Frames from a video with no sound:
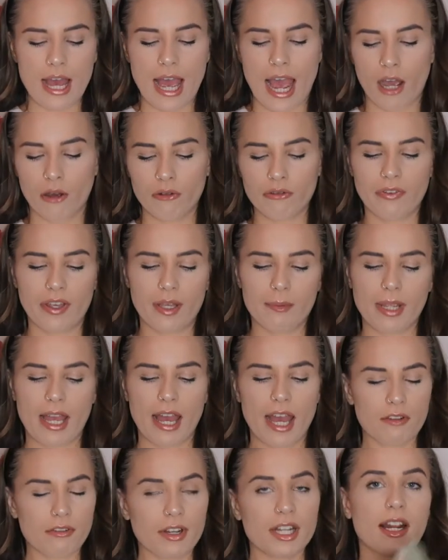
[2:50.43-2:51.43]
outfit but
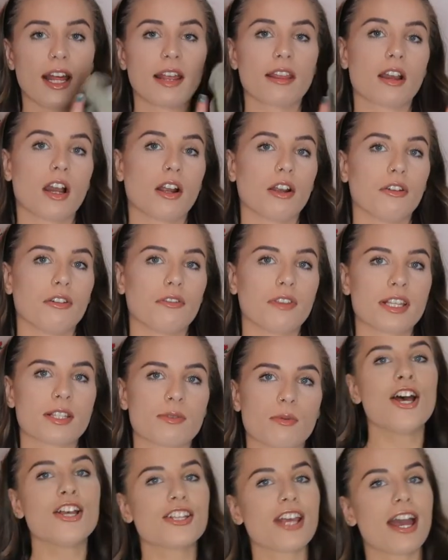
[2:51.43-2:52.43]
yeah I really like the colour of this
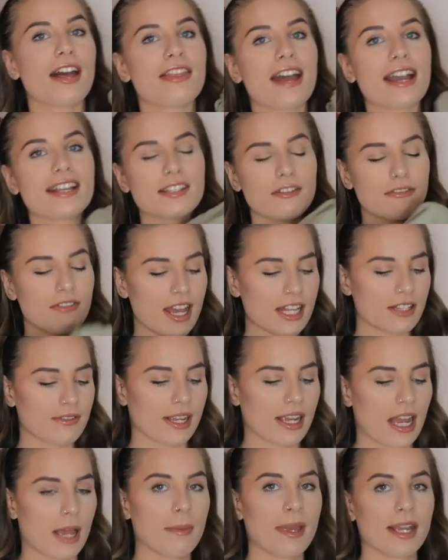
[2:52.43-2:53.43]
one so yeah that is the first
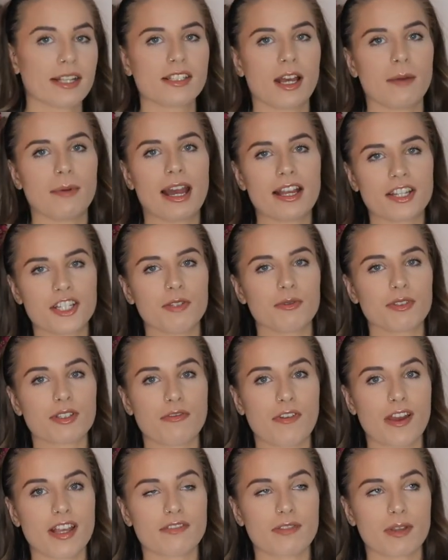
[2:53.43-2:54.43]
thing I picked up it actually was the
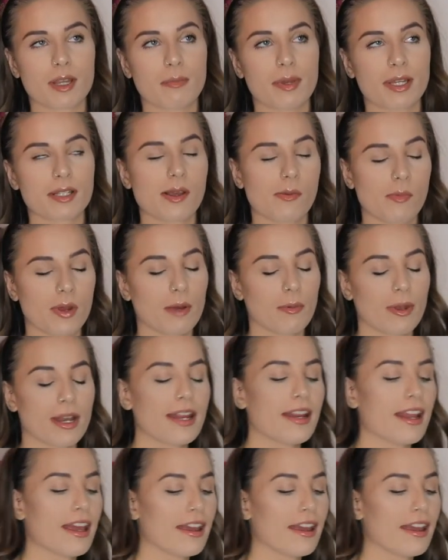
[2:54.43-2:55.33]
first thing I picked up when I went in